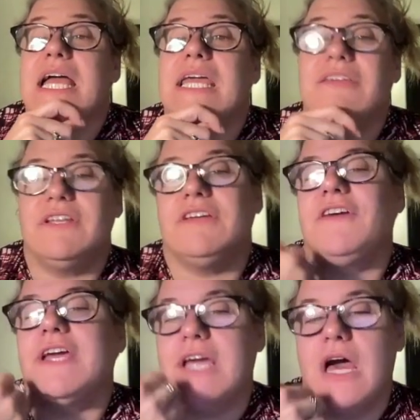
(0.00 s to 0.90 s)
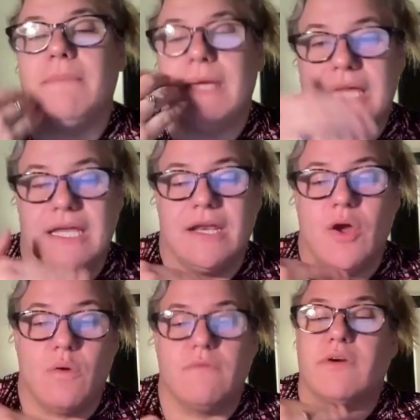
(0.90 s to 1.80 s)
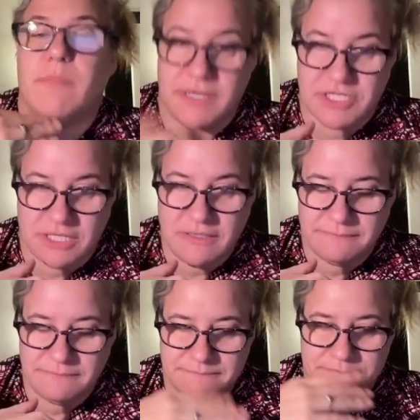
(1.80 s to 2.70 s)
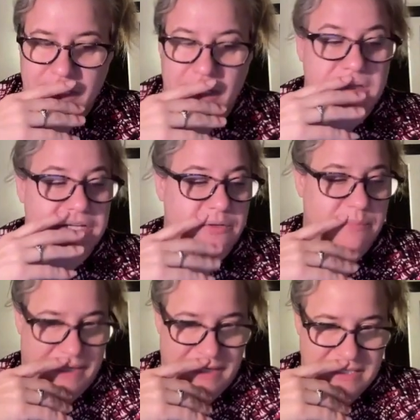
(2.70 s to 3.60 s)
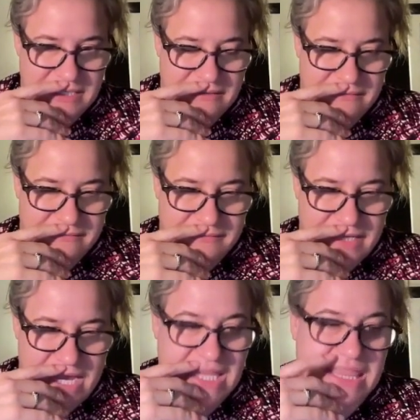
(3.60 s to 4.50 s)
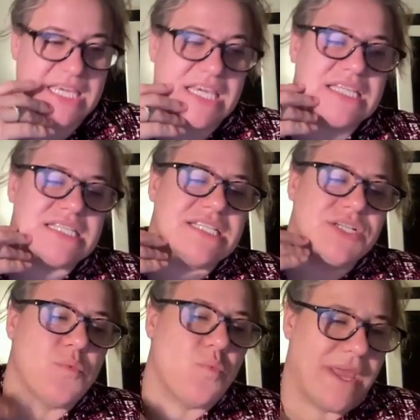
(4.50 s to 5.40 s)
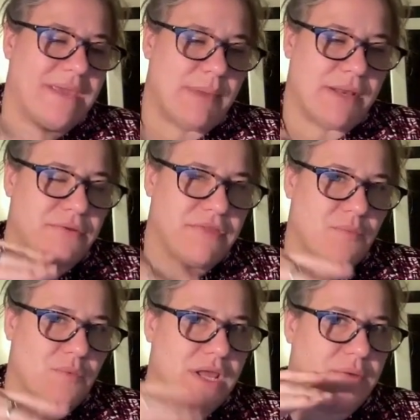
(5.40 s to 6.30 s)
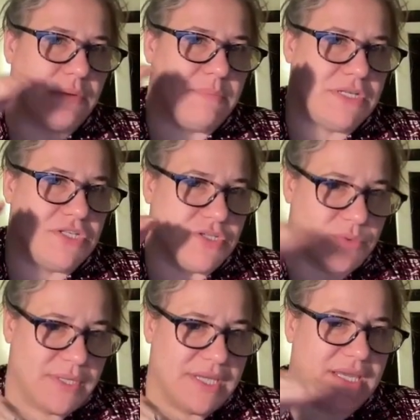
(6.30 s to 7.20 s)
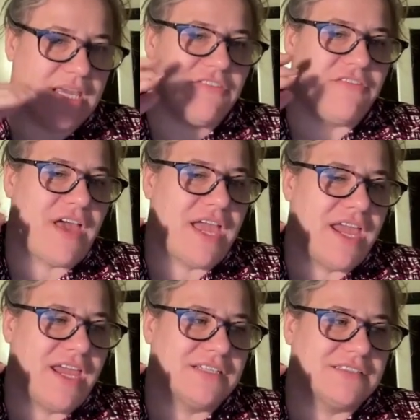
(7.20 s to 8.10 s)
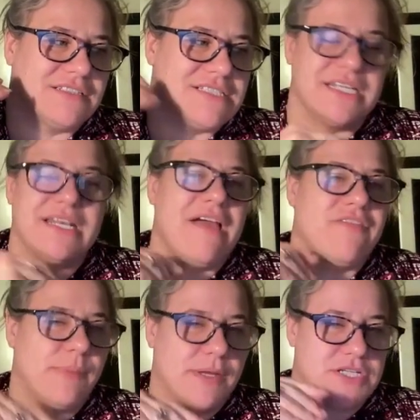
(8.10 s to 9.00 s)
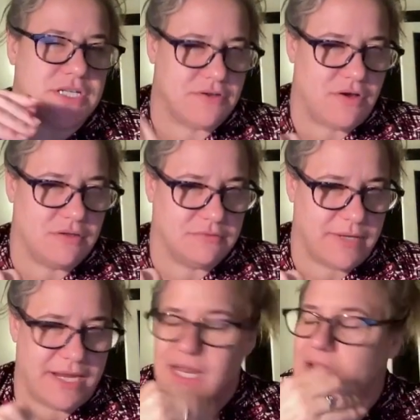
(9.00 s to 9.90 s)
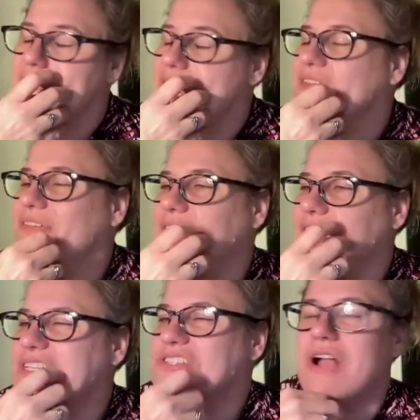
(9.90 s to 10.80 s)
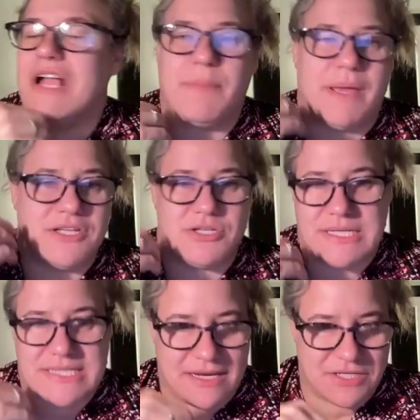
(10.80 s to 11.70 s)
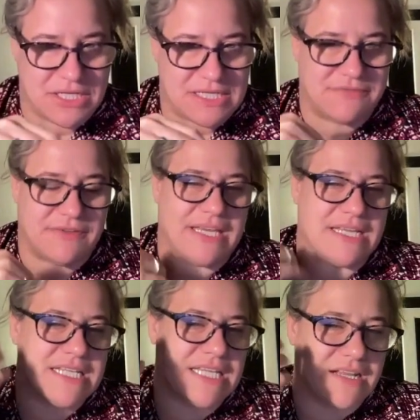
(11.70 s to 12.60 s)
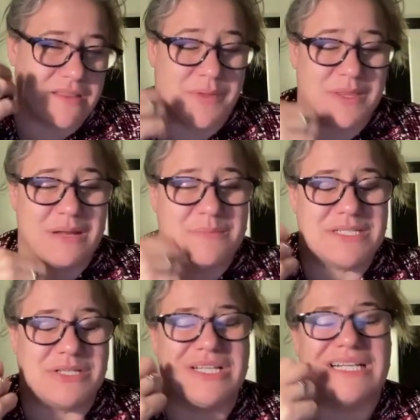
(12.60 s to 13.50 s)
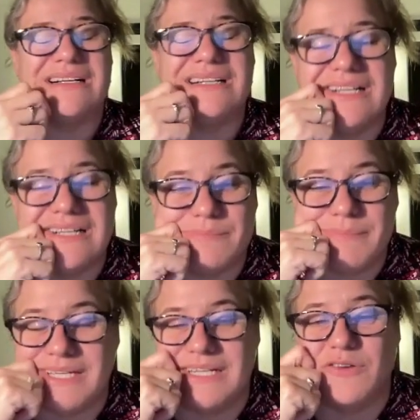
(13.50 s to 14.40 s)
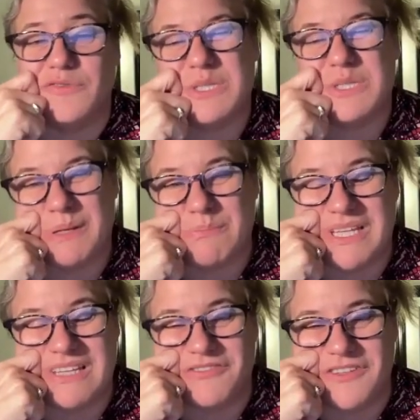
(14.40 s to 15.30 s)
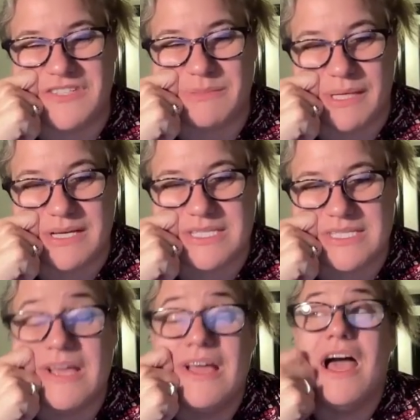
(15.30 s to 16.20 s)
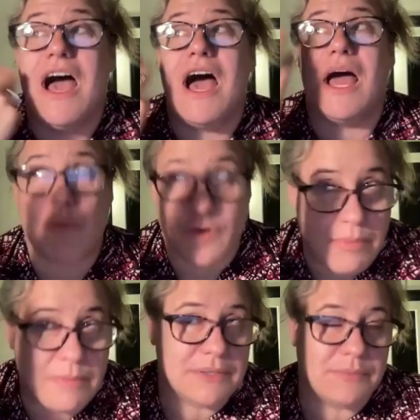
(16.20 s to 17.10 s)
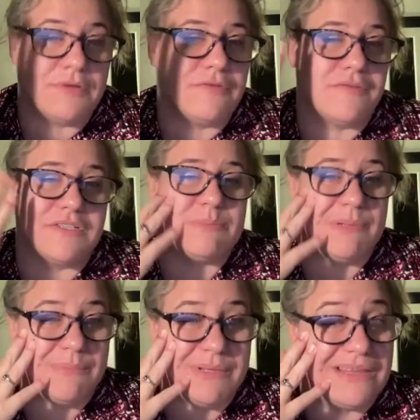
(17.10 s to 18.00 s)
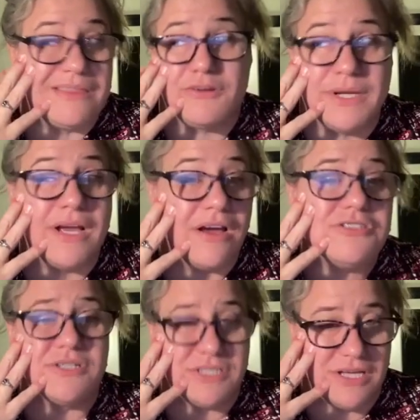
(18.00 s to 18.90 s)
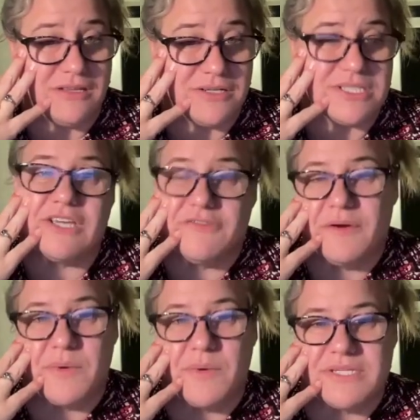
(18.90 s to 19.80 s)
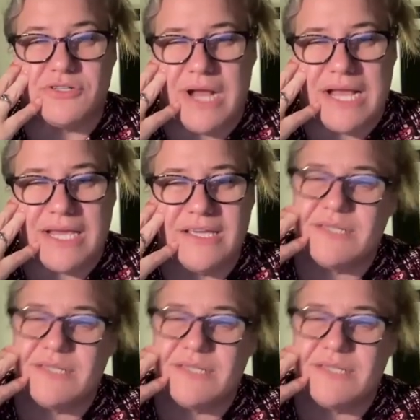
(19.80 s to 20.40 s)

Even if I come in over budget a little bit, I think it's still way better than what I would be doing if I didn't have a budget at all, right? If I didn't track my transactions, if I get to the end of the month and I'm still like, man, I overspent by like $50. I probably would have overspent by like $300 if I wasn't tracking.